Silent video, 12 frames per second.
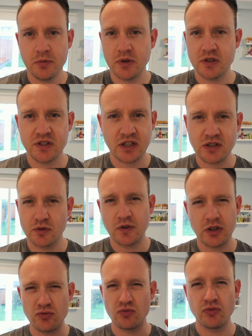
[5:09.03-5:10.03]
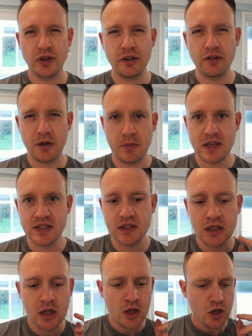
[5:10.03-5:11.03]
because that stuff gets really, really
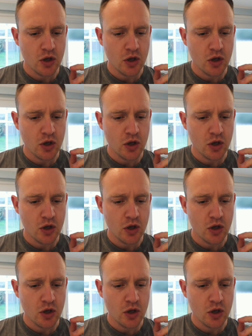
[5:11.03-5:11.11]
messy.